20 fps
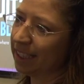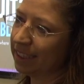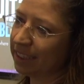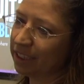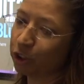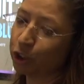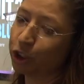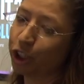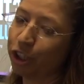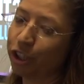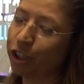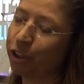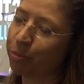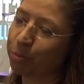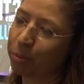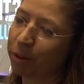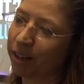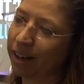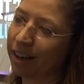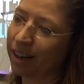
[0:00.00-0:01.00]
as an
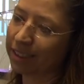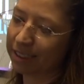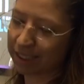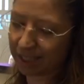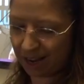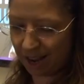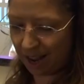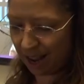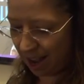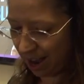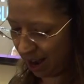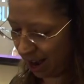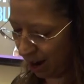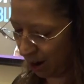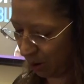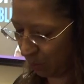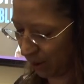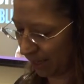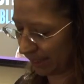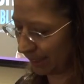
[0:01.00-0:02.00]
alternative product
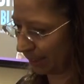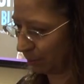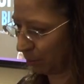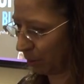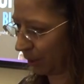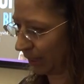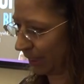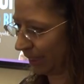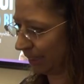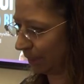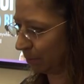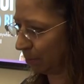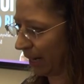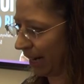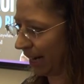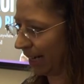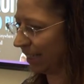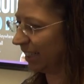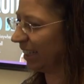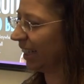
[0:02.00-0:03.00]
where smoking's
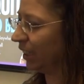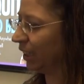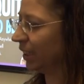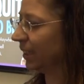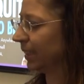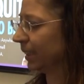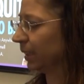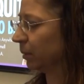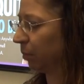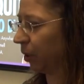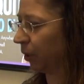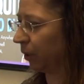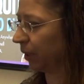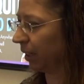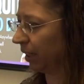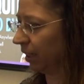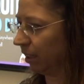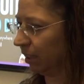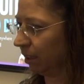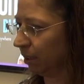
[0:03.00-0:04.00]
banned, and then you can smoke